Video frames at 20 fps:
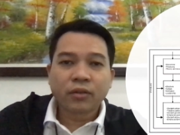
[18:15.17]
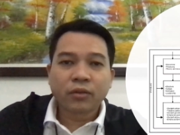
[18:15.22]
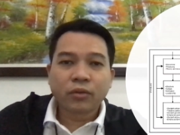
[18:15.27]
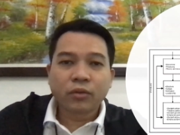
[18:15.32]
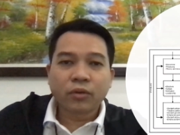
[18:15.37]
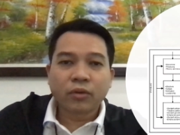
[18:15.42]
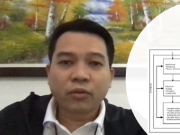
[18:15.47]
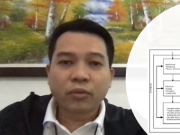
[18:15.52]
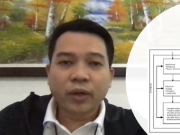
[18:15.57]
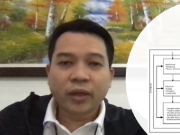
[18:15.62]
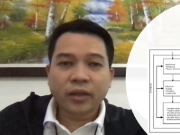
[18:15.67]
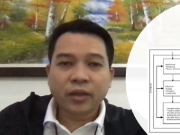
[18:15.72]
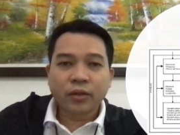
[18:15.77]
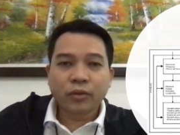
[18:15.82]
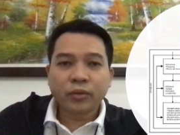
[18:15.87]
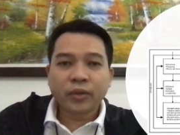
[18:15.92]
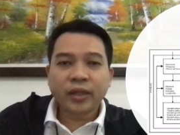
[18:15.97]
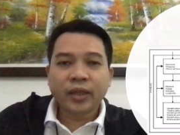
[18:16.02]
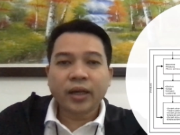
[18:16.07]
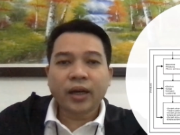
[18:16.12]
whether
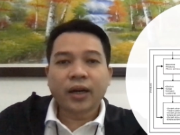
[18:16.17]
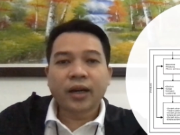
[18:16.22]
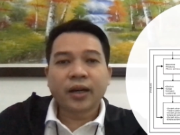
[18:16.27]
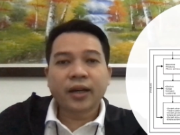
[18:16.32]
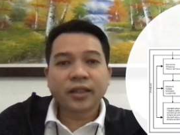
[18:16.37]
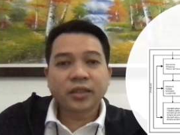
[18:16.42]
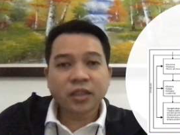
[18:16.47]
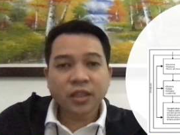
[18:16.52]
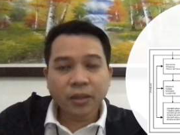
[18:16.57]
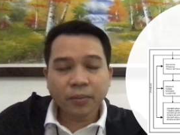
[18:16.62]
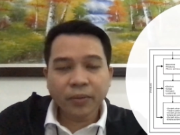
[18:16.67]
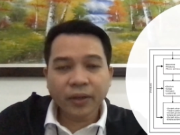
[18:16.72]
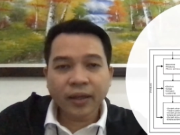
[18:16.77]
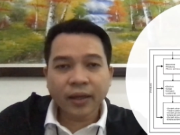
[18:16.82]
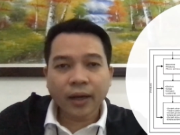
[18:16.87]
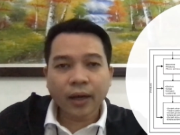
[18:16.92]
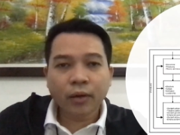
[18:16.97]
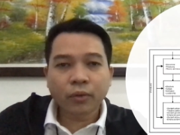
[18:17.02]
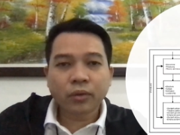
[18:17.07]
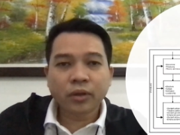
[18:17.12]
we are achieving
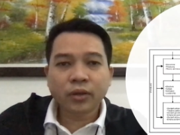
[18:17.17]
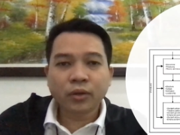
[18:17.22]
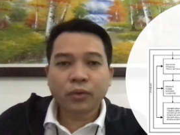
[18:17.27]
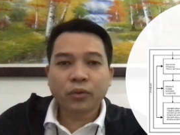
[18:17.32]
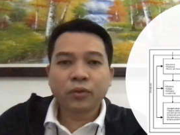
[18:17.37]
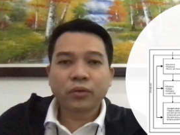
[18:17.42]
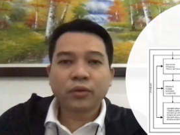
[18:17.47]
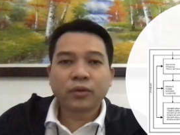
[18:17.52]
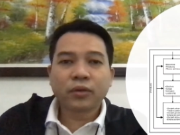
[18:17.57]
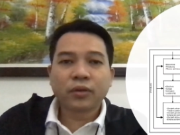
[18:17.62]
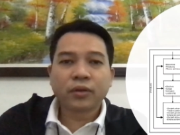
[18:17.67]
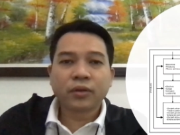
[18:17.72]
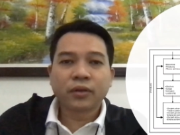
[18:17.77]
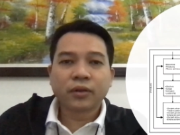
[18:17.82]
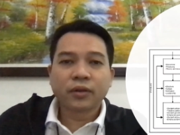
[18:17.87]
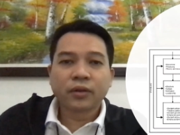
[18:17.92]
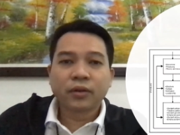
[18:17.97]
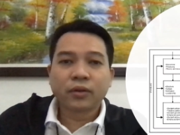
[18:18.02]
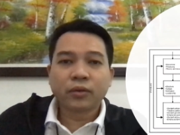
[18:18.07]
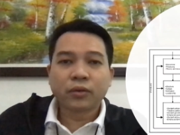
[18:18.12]
our goal
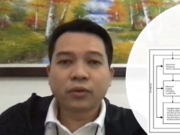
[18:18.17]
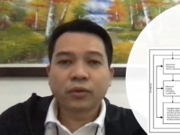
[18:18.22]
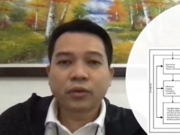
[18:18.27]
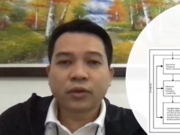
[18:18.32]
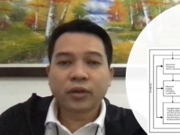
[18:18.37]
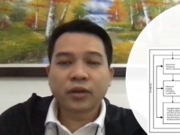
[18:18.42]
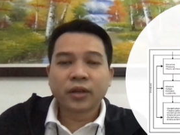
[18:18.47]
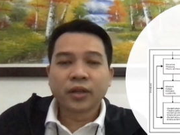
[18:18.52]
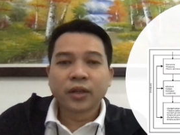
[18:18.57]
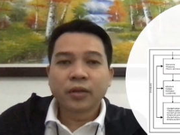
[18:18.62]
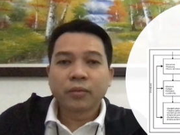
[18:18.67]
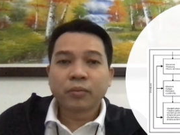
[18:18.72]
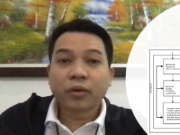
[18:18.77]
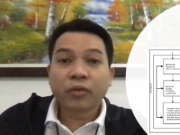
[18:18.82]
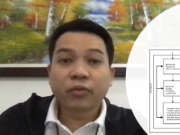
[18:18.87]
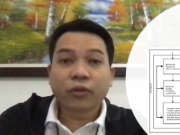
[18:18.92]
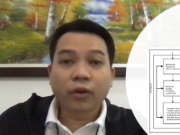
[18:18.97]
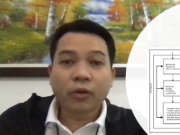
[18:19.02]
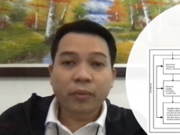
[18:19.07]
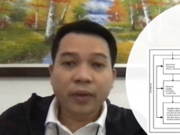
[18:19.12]
or
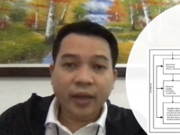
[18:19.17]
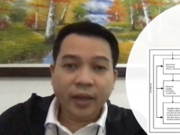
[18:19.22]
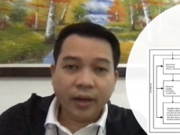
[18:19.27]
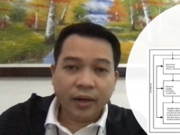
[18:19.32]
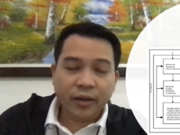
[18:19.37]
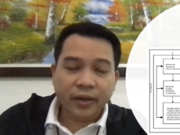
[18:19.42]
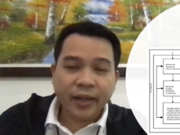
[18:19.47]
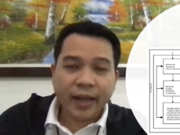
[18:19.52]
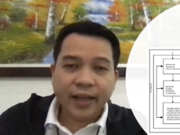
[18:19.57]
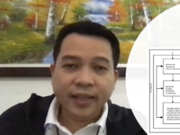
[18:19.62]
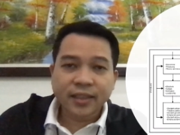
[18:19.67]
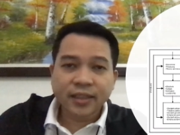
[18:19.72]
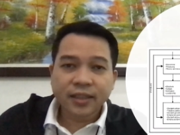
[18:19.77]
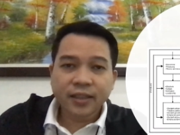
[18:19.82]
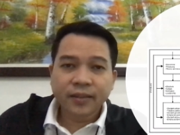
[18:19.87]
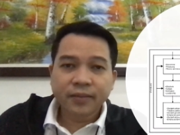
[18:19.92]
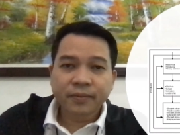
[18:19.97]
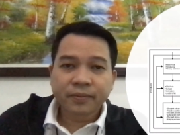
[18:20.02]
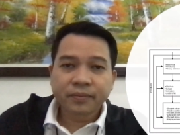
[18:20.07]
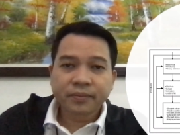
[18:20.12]
performing our task.
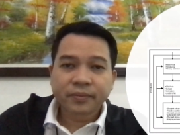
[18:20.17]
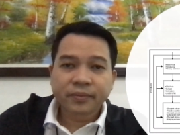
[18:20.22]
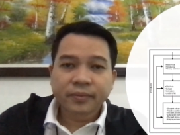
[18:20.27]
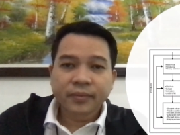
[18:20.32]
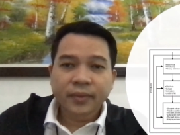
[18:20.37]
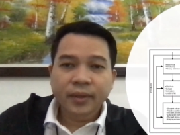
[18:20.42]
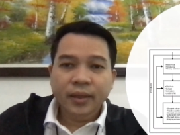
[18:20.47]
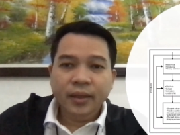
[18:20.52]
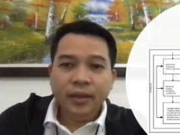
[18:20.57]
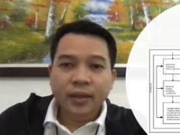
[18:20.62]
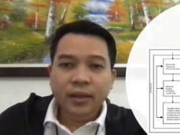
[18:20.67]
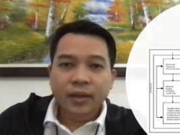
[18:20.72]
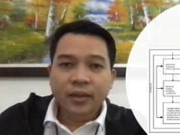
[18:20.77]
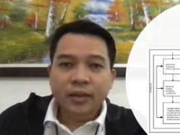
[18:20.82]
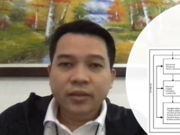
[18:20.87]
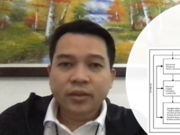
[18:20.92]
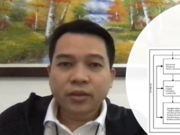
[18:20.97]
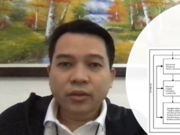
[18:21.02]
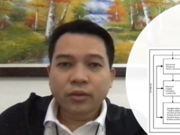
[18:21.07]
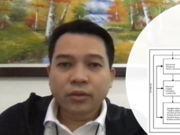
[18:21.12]

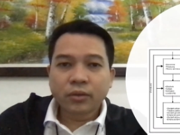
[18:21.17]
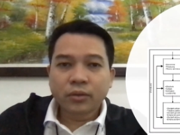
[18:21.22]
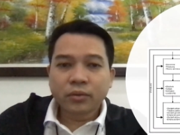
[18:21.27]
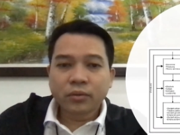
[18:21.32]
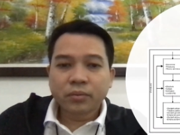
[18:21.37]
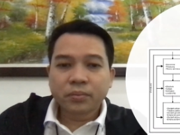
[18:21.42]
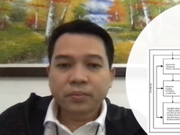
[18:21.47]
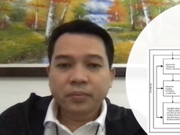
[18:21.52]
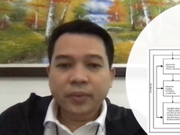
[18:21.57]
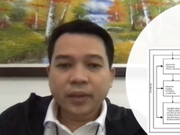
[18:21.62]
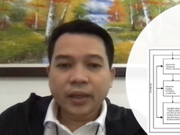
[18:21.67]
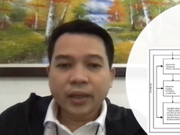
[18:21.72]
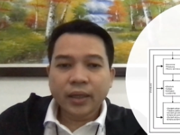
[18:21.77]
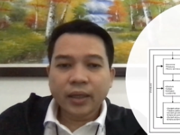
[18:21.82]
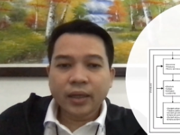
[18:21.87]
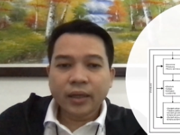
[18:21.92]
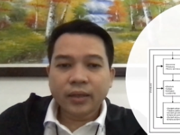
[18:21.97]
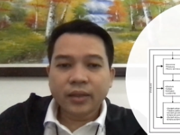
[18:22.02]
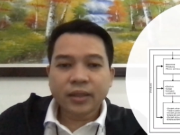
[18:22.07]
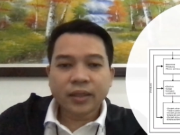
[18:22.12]
So,
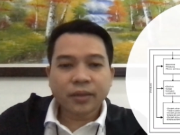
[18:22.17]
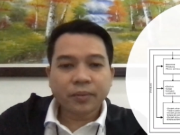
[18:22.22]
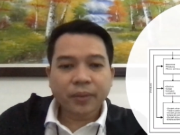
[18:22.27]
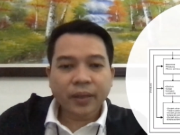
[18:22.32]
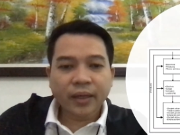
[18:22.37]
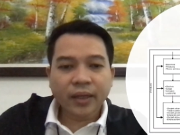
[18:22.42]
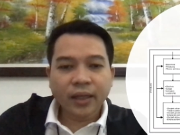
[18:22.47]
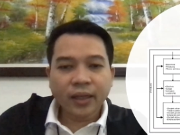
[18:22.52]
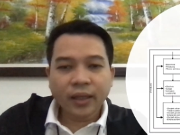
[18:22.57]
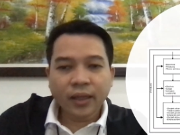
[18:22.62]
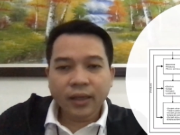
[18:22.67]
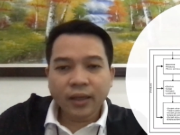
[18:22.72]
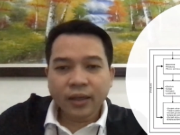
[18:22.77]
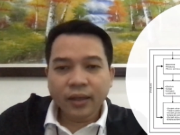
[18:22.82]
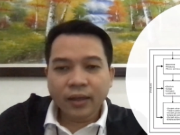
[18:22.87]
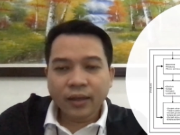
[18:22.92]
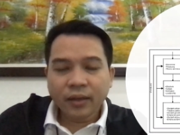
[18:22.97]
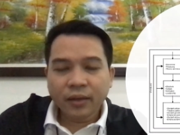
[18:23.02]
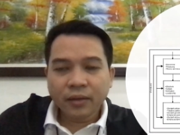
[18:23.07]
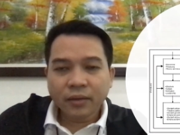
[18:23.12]
these are
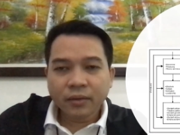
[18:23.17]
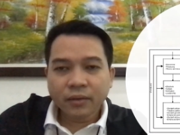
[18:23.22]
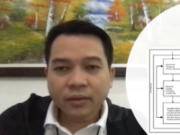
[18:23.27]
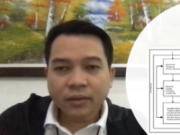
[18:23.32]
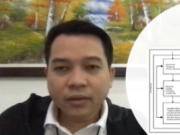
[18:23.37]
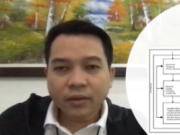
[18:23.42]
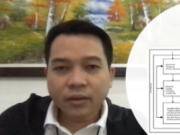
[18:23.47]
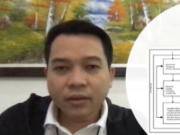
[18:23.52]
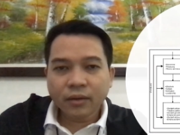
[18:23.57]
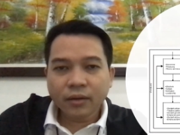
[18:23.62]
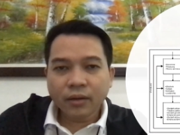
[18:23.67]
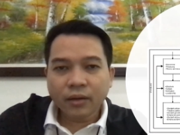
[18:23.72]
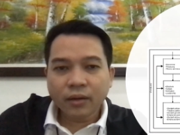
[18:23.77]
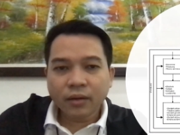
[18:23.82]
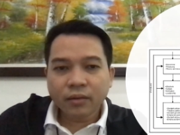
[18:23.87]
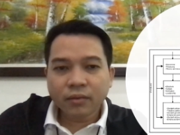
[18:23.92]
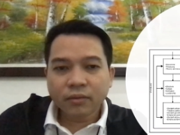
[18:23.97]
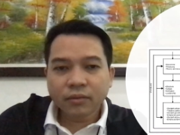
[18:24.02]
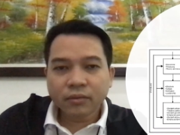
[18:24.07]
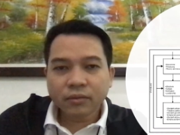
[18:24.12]
very
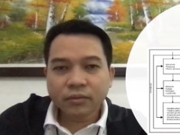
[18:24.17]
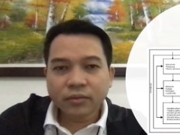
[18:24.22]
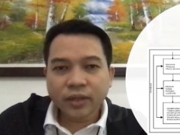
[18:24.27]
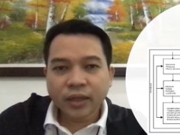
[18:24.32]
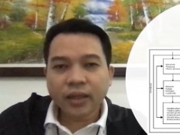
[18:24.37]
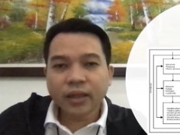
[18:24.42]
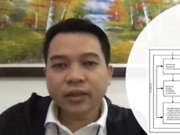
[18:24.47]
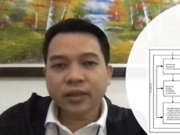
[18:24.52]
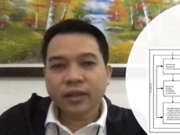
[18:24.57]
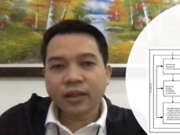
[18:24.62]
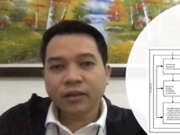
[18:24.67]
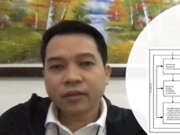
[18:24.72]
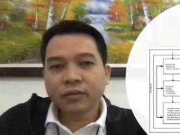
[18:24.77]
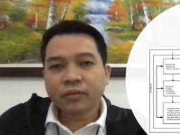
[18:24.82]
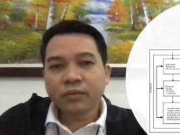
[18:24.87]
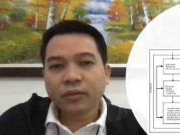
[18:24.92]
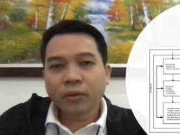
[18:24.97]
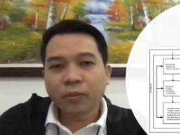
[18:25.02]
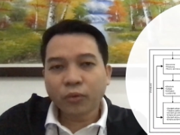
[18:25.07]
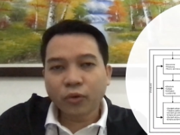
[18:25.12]

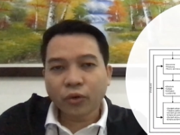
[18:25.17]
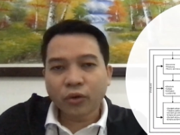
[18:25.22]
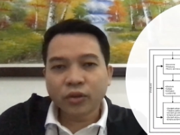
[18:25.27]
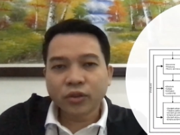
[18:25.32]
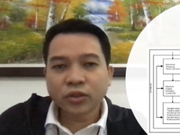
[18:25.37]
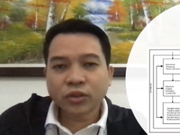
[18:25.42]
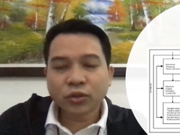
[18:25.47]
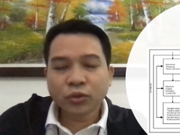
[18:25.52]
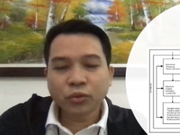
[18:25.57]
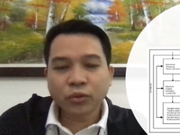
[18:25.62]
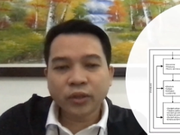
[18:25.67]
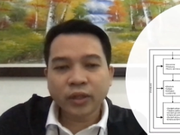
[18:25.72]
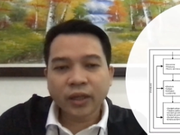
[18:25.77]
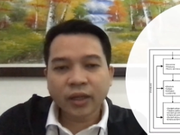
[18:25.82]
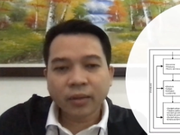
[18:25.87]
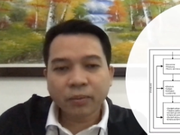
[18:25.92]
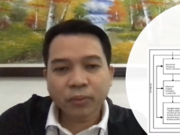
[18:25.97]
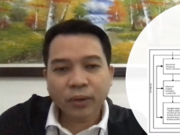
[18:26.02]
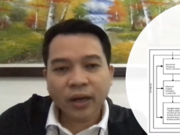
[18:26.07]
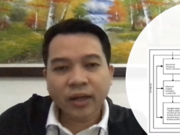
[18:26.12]
relative, of course, to
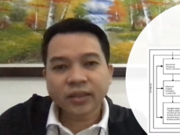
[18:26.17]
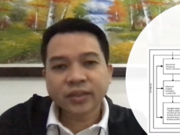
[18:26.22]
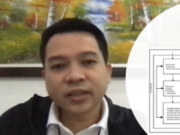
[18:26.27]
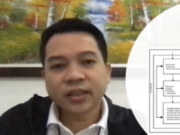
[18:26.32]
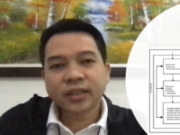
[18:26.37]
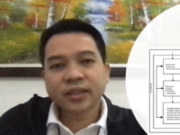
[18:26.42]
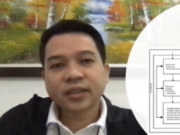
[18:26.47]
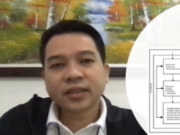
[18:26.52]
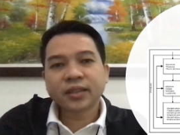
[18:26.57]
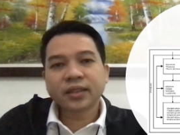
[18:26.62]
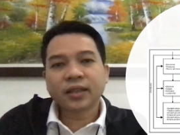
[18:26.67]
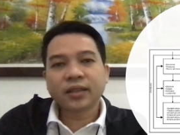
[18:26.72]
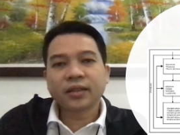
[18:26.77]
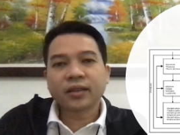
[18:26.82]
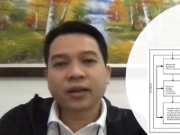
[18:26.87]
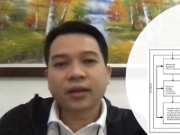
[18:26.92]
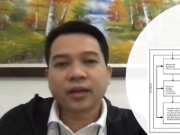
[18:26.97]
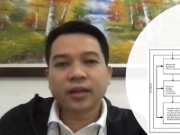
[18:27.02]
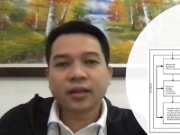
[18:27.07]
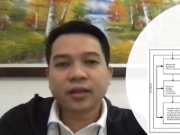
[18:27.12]
the process that
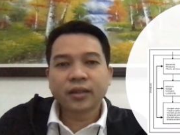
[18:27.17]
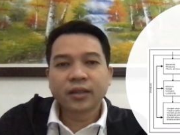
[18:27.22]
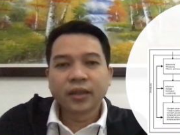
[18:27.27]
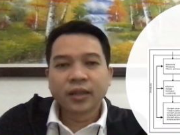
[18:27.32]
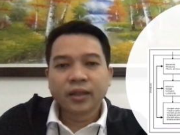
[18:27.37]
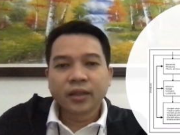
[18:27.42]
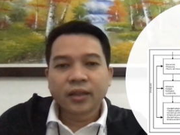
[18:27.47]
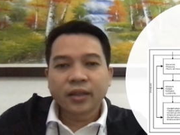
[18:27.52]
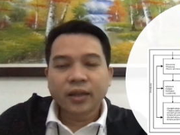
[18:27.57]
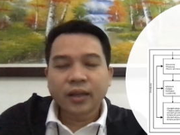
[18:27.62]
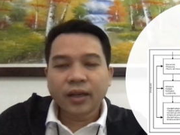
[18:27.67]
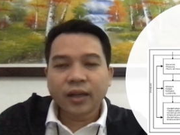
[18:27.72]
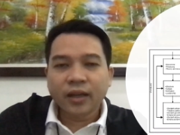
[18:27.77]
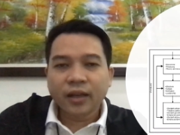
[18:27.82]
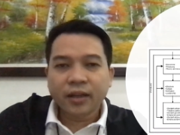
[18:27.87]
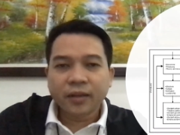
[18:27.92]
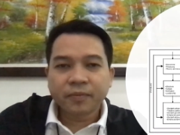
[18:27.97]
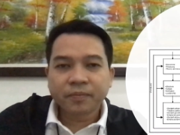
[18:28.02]
are uh,